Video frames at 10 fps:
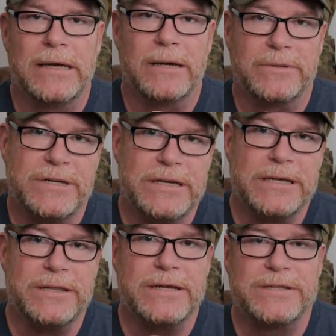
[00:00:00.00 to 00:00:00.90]
And I will tell
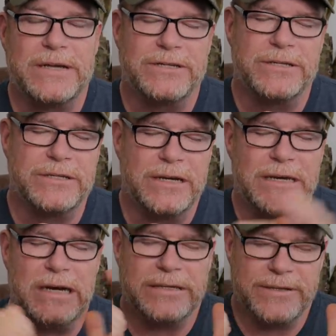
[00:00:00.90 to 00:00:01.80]
you this, I just,
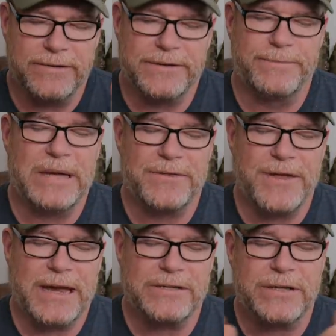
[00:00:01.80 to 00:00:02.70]
uh, uh big
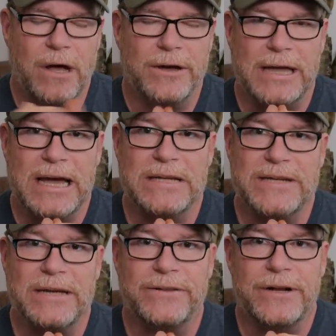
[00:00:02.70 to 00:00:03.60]
thanks to all the guys
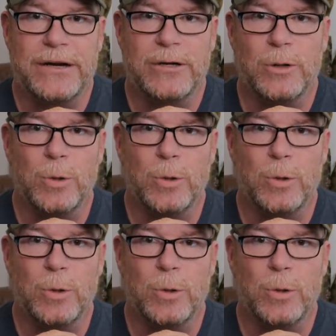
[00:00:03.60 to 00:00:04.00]
out there